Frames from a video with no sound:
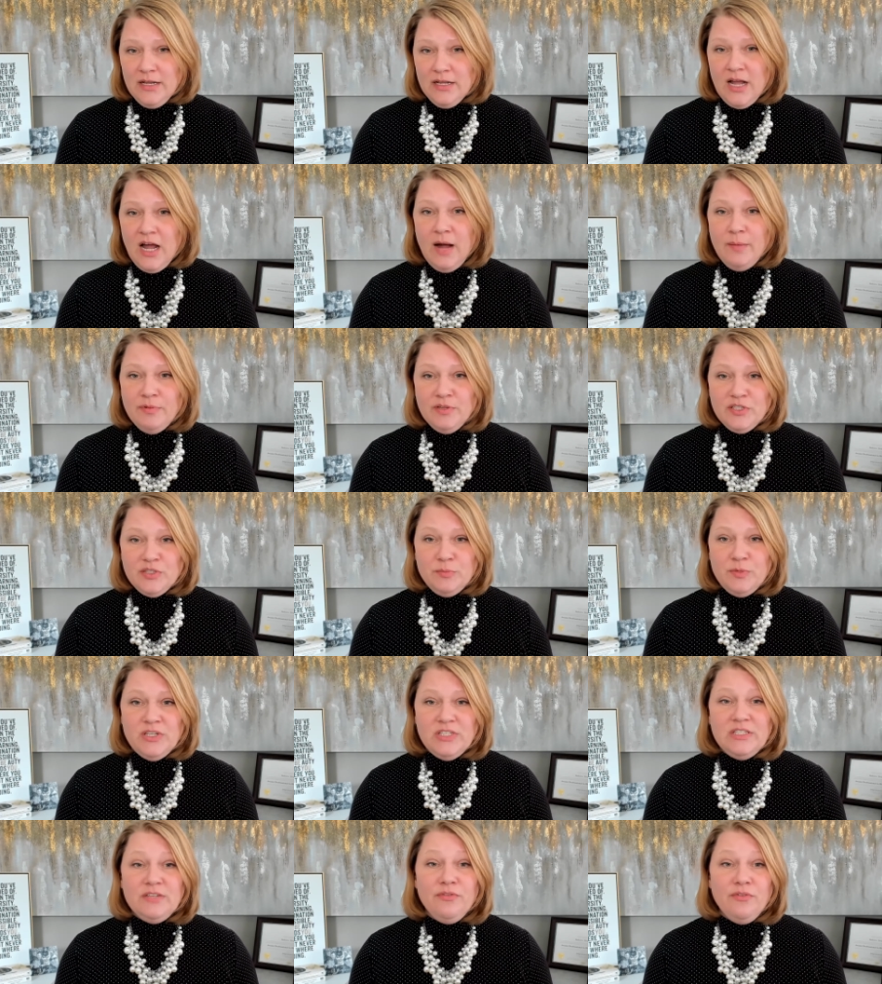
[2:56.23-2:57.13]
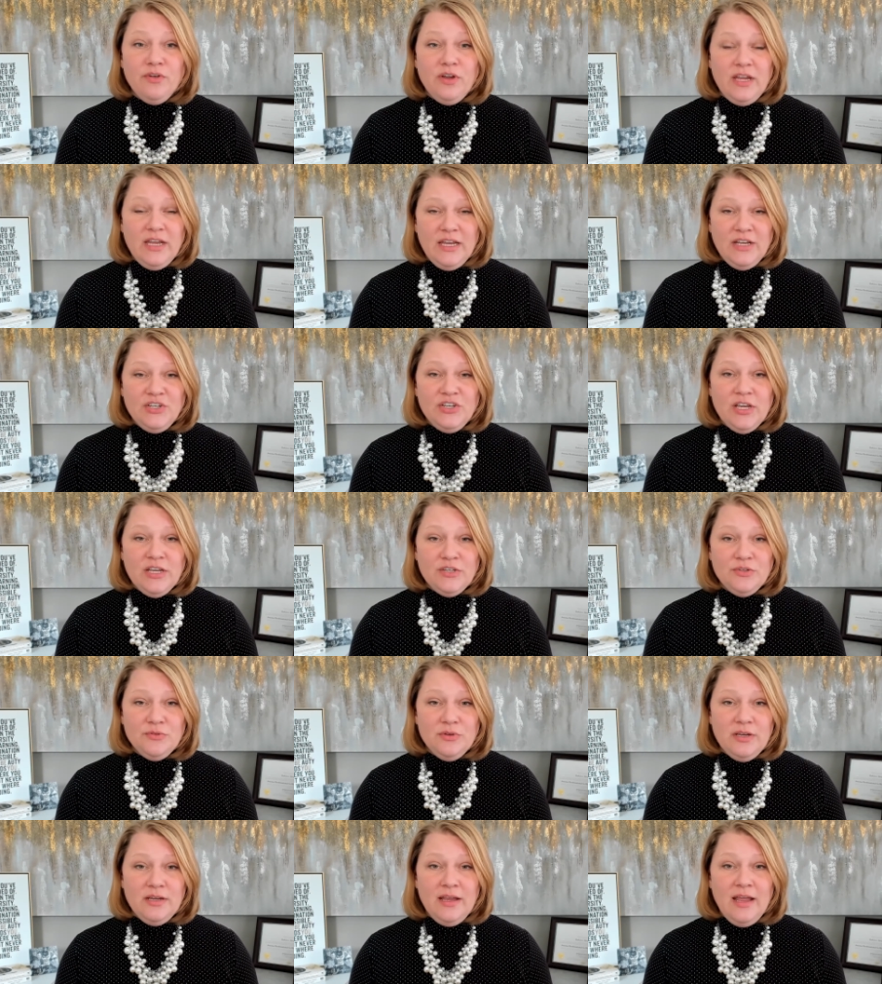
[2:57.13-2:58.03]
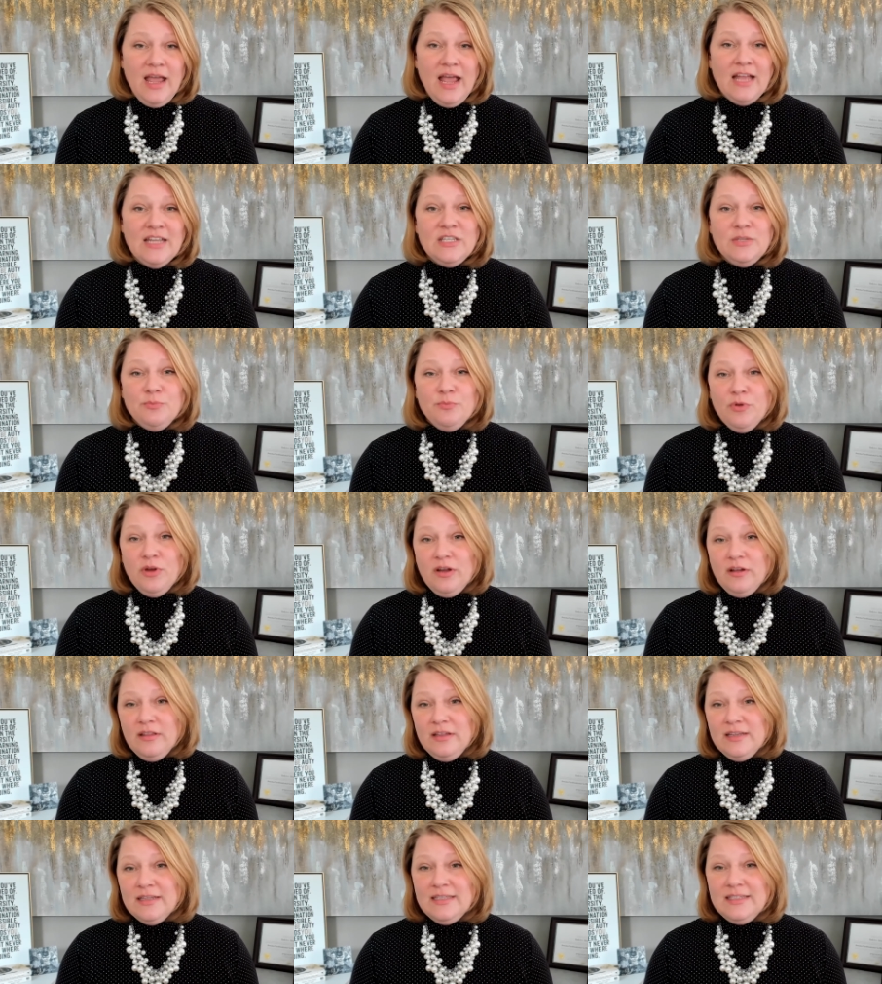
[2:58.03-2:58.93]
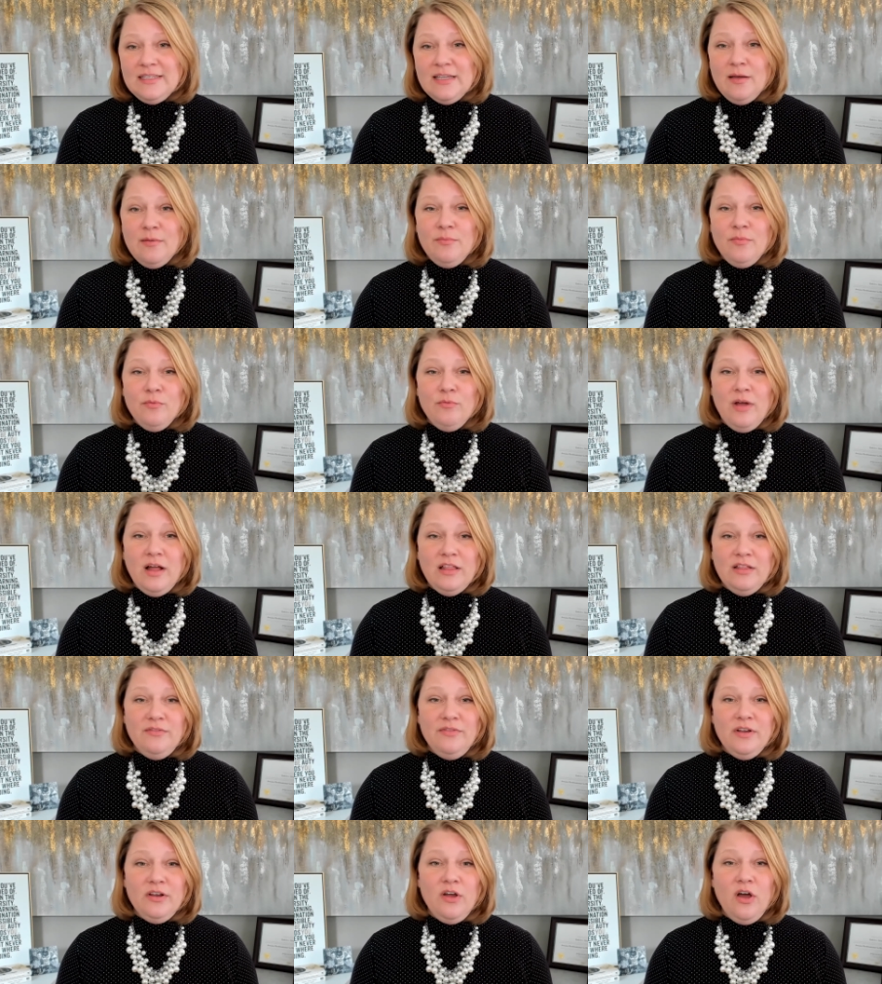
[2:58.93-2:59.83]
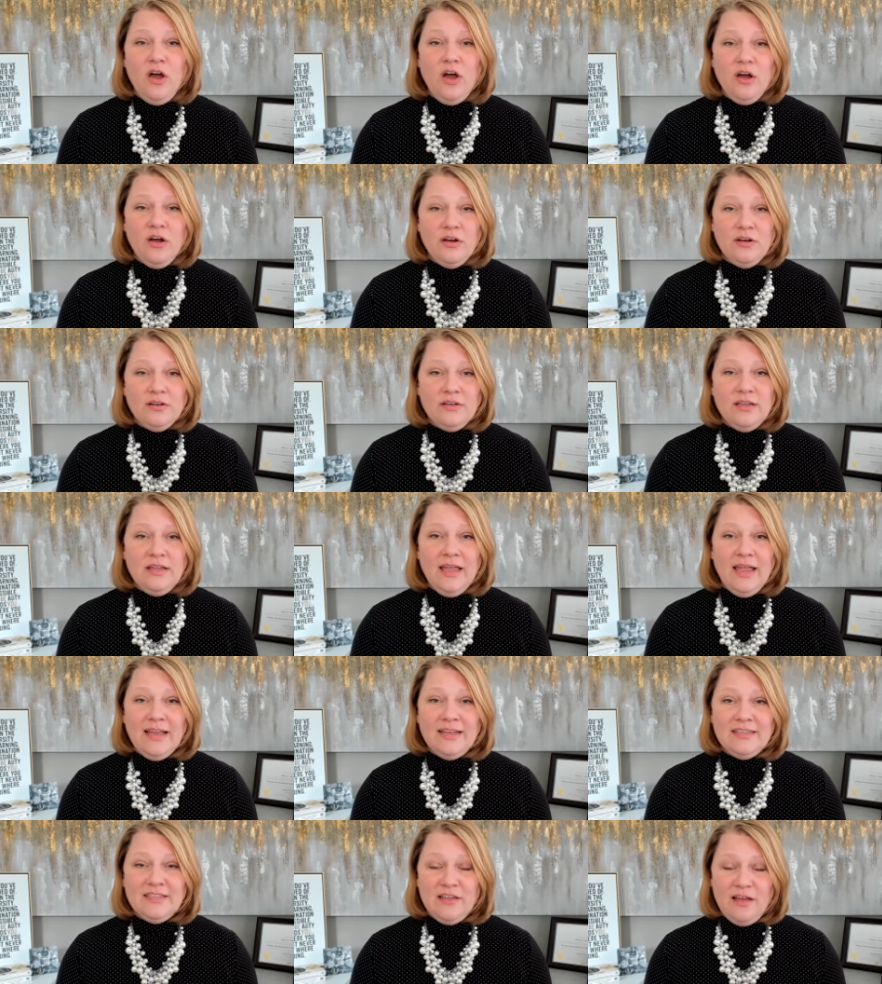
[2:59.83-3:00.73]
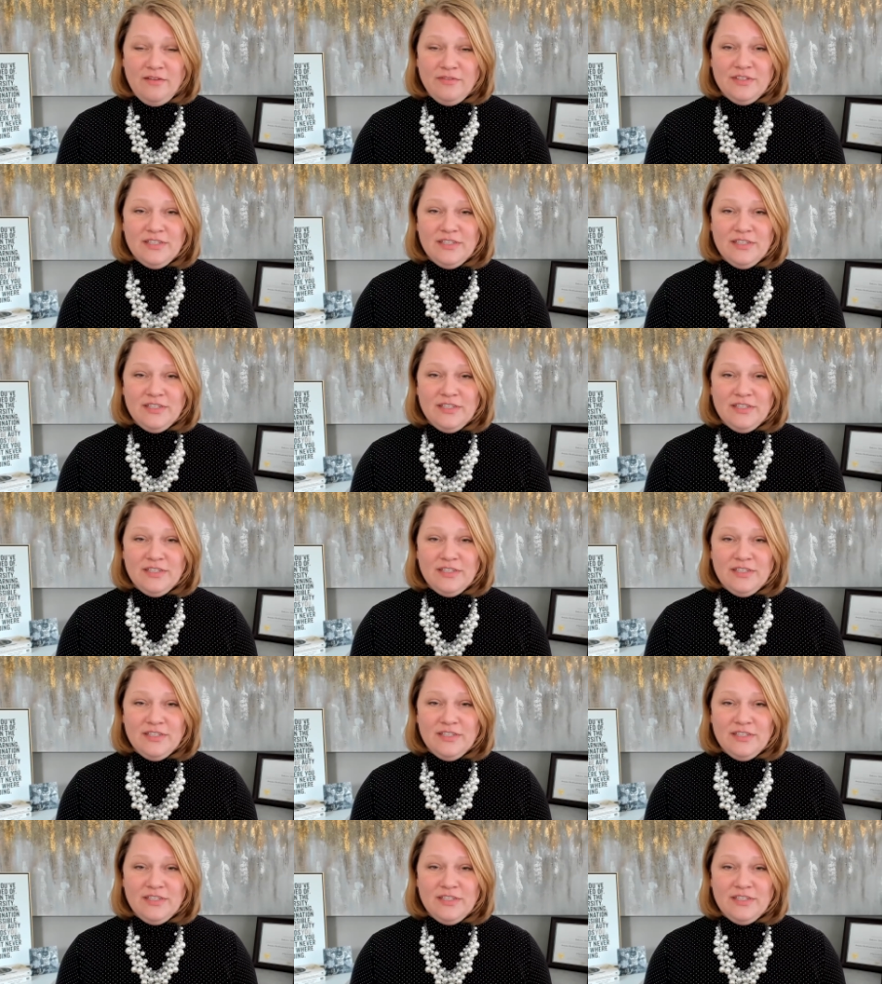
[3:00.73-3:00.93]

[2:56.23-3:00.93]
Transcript: accomplishments for each entry and sprinkle in some relevant hard and soft